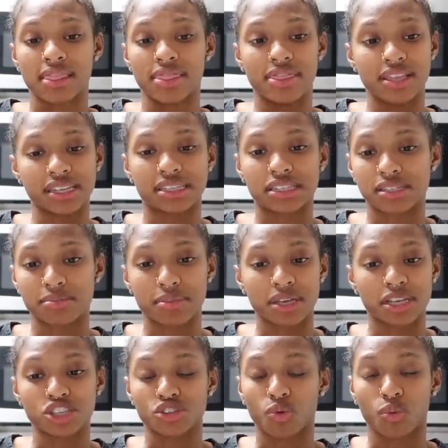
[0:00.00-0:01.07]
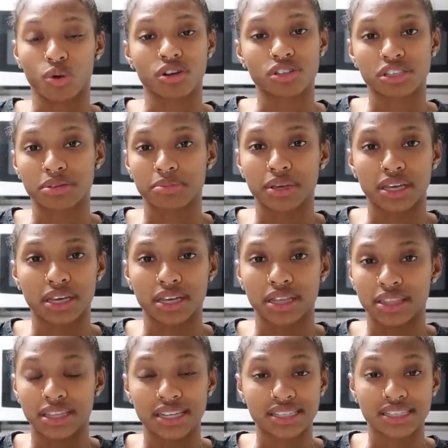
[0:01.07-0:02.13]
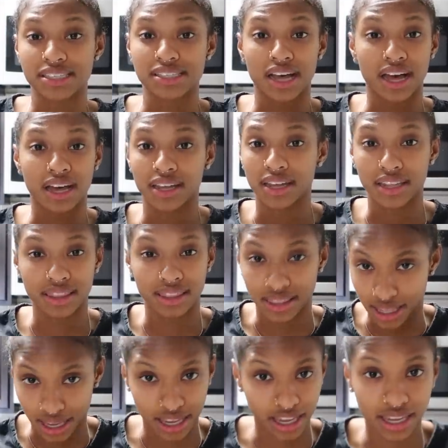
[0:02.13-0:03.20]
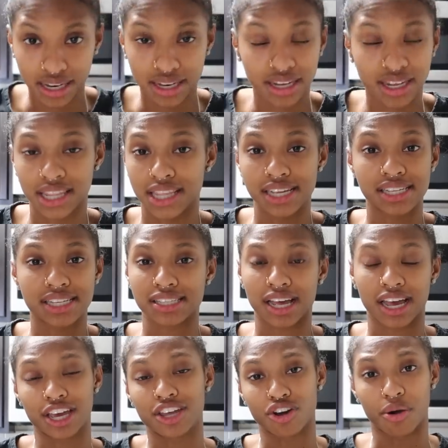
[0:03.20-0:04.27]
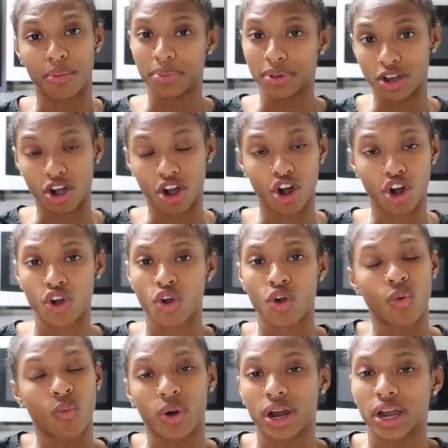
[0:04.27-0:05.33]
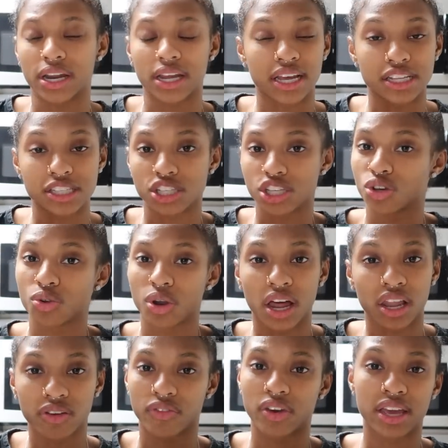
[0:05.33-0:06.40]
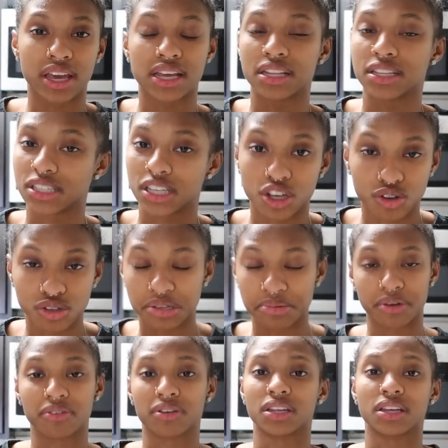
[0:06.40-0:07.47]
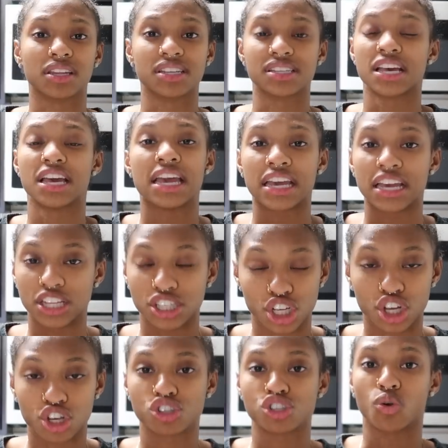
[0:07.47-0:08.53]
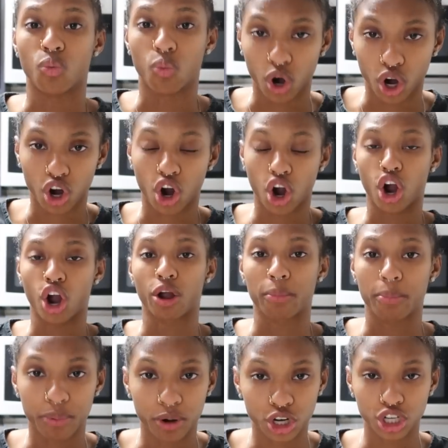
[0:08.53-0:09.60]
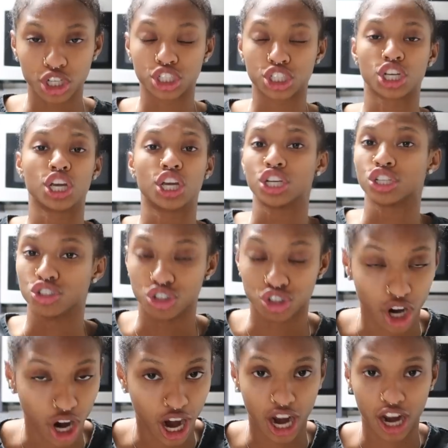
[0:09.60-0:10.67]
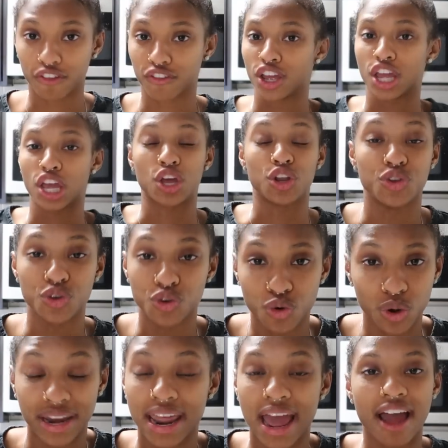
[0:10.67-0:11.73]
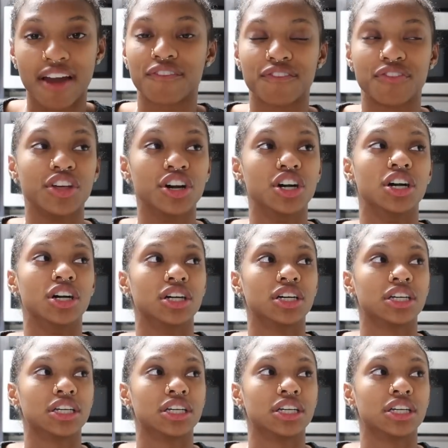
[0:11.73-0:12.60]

This means the world to me. This is not the end. This is not end all be all. We're going to continue to elevate, continue to be relentless, continue to work hard, push, drive, and do, and have the